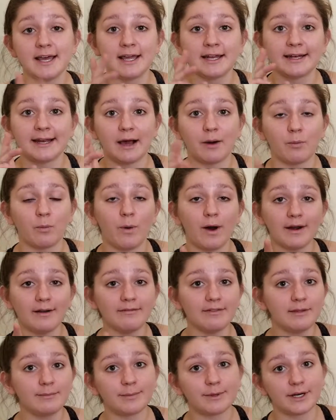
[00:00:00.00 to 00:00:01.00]
Now, one
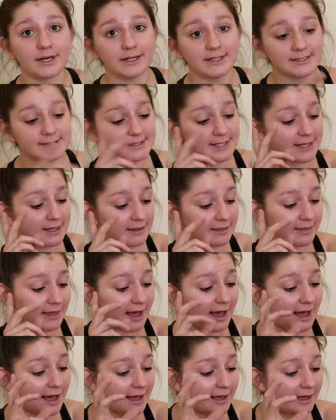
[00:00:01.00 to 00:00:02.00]
of the books
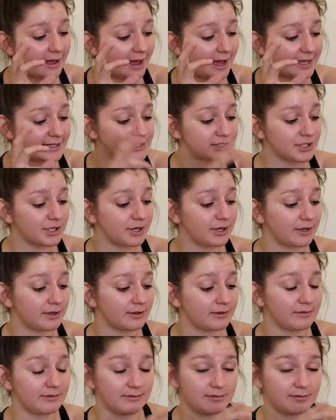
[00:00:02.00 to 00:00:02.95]
that I took